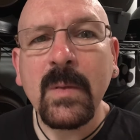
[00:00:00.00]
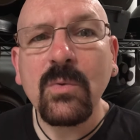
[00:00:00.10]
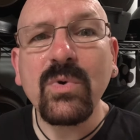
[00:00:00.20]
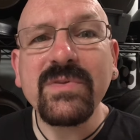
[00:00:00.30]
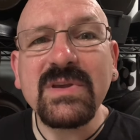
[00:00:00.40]

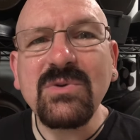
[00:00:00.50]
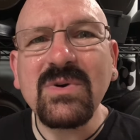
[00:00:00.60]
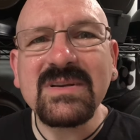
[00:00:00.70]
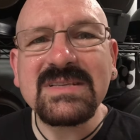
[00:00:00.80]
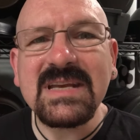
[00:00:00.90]
Whether you
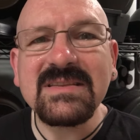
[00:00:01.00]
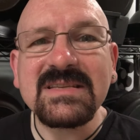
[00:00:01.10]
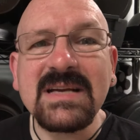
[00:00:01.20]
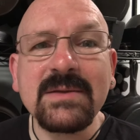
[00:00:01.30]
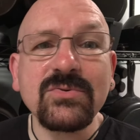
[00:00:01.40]
want to take the
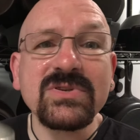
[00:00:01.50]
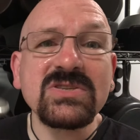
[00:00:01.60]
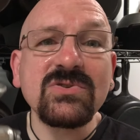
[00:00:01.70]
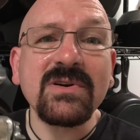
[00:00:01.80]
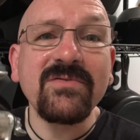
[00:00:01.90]
time to
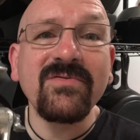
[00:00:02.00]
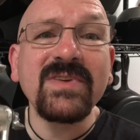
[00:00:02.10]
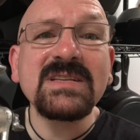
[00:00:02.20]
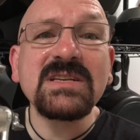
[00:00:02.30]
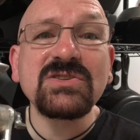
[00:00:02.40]
restore a
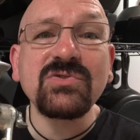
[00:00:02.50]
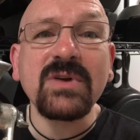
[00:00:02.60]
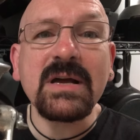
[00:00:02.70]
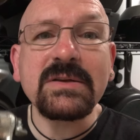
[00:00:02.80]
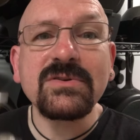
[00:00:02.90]
vintage
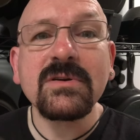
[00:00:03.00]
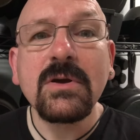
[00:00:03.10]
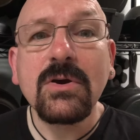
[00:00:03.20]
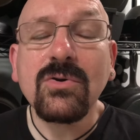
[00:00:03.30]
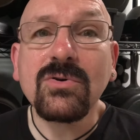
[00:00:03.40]
grinder
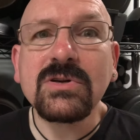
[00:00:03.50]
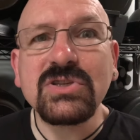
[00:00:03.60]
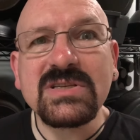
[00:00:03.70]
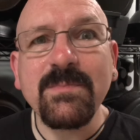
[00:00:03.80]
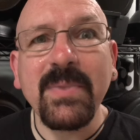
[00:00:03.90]
or
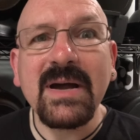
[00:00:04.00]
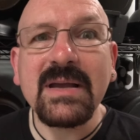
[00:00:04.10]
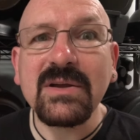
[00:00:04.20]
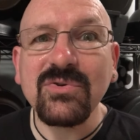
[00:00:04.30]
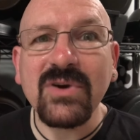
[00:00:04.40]
just buy
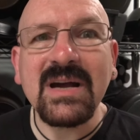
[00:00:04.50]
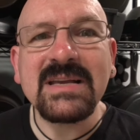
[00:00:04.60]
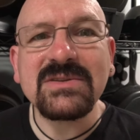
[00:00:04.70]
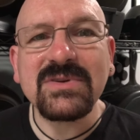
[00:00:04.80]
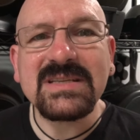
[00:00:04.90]
a
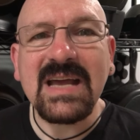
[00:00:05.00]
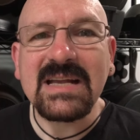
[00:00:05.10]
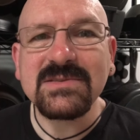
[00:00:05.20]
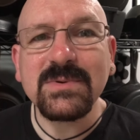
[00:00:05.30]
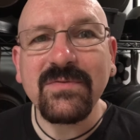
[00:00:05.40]
grinder
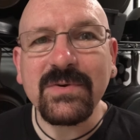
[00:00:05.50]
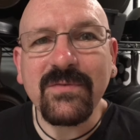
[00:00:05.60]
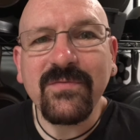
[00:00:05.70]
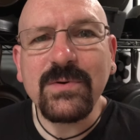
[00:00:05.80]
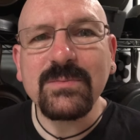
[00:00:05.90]
attachment for your
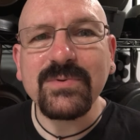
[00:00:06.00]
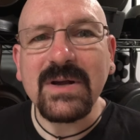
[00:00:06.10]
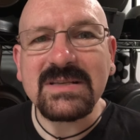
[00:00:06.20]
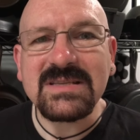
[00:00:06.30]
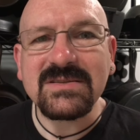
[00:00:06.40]
food
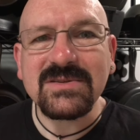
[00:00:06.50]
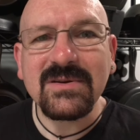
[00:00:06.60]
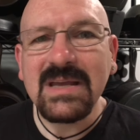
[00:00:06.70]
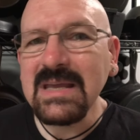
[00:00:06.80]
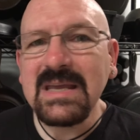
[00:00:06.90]
processor,
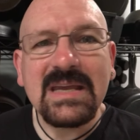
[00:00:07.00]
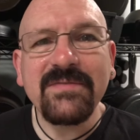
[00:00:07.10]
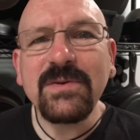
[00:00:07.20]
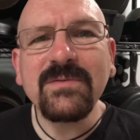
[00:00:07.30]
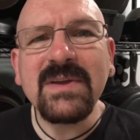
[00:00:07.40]

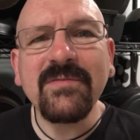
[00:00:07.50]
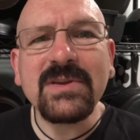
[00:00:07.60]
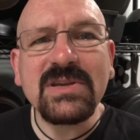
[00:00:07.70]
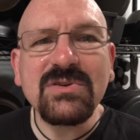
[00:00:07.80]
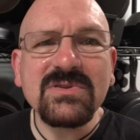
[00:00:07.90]
if you've never
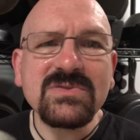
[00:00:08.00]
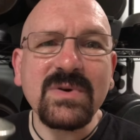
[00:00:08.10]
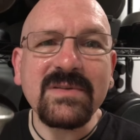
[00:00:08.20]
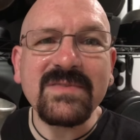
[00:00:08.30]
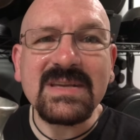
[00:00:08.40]
used
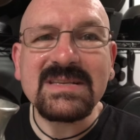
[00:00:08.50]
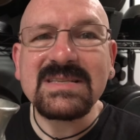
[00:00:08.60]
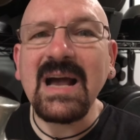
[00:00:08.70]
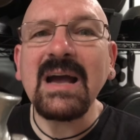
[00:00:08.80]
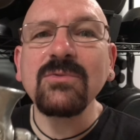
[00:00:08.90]
one of these,
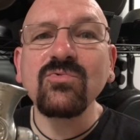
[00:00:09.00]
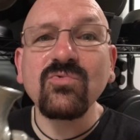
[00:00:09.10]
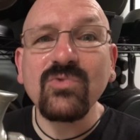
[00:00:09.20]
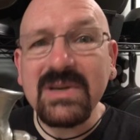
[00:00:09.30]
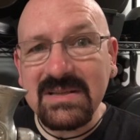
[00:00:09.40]
I
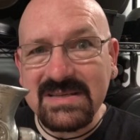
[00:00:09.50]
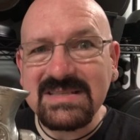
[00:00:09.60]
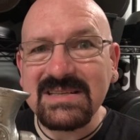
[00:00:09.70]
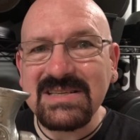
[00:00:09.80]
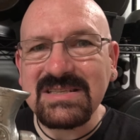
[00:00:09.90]
really
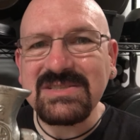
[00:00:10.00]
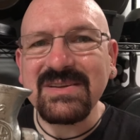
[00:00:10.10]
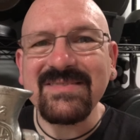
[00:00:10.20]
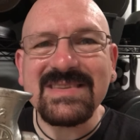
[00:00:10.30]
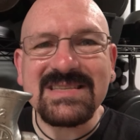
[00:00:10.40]
suggest you
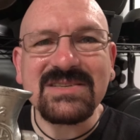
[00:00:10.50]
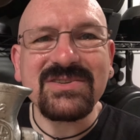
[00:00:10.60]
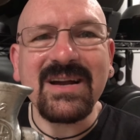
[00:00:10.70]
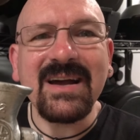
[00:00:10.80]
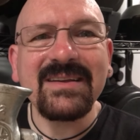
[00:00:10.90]
give this a
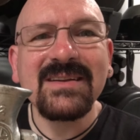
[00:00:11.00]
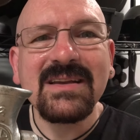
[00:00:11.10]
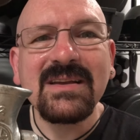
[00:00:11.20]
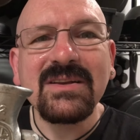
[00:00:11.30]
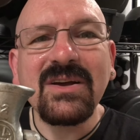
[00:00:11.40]
try.
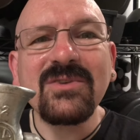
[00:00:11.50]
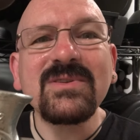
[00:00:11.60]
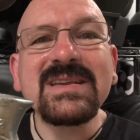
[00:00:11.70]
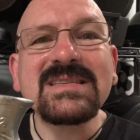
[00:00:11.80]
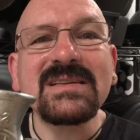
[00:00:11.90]
Not
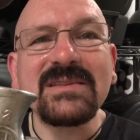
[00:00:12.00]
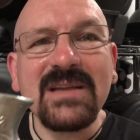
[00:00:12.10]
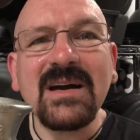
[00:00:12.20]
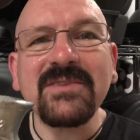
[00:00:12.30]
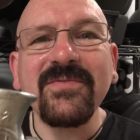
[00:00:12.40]
only is it a
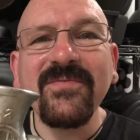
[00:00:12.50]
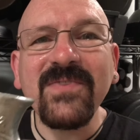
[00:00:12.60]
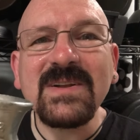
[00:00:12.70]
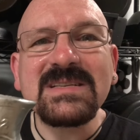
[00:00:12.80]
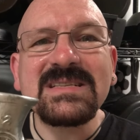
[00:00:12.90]
lot of
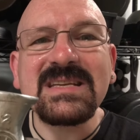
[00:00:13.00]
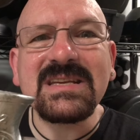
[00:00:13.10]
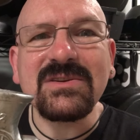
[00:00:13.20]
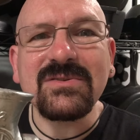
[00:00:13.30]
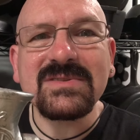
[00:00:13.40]
fun to
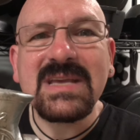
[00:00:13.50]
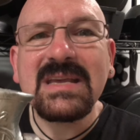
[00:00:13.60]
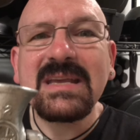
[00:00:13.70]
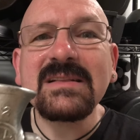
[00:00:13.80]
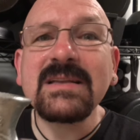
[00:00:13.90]
use,
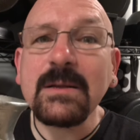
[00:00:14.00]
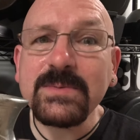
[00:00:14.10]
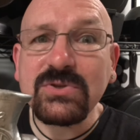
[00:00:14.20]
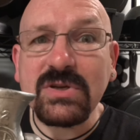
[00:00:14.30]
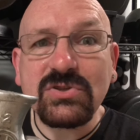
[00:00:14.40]
it'll help
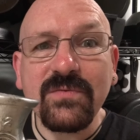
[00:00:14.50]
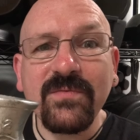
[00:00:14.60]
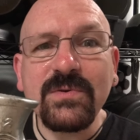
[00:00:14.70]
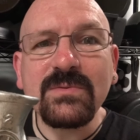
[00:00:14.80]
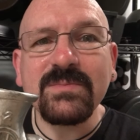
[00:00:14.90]
stretch your
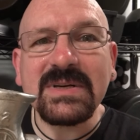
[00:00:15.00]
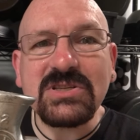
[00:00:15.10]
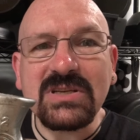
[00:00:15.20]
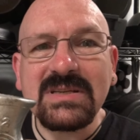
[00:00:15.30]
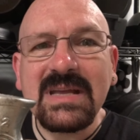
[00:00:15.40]
food
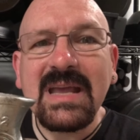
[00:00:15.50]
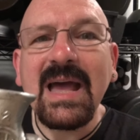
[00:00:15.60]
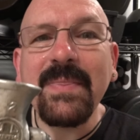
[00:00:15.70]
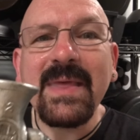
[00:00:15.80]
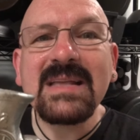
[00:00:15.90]
budget
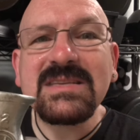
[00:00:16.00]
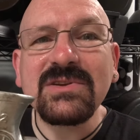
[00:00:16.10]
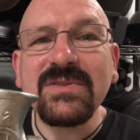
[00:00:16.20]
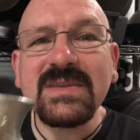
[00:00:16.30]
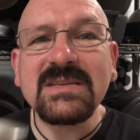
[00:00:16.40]
and that's a
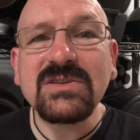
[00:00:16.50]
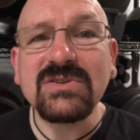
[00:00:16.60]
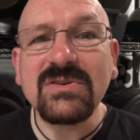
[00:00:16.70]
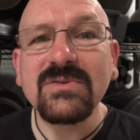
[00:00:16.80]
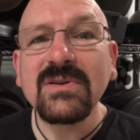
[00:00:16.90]
good thing to
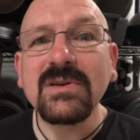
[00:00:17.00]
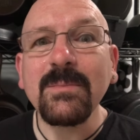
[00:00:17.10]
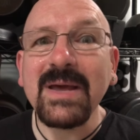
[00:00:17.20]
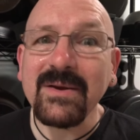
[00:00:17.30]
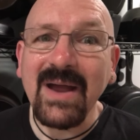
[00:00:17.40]
do no
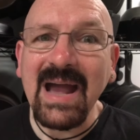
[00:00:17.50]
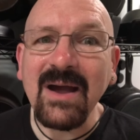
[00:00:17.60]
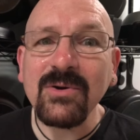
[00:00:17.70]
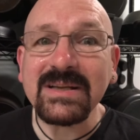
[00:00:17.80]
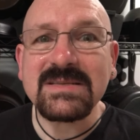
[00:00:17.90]
matter
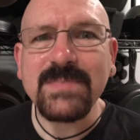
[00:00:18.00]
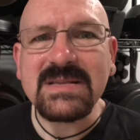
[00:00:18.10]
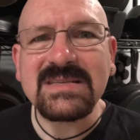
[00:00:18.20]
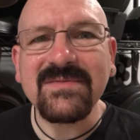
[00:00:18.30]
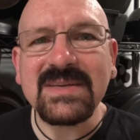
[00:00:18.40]
how
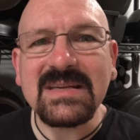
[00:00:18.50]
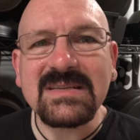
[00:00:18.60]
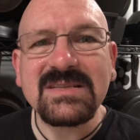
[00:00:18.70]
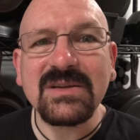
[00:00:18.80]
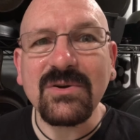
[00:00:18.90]
expensive it
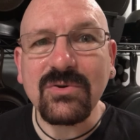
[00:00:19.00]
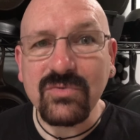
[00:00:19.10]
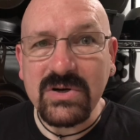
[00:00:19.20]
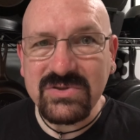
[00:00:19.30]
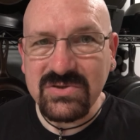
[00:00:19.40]
is to go
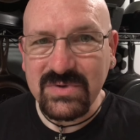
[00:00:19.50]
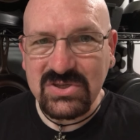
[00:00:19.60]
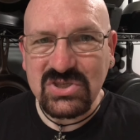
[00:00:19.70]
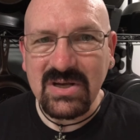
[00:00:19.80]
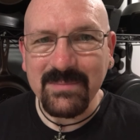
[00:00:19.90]
grocery
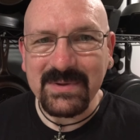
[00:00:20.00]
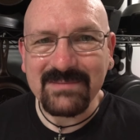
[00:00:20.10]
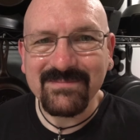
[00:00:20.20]
shopping.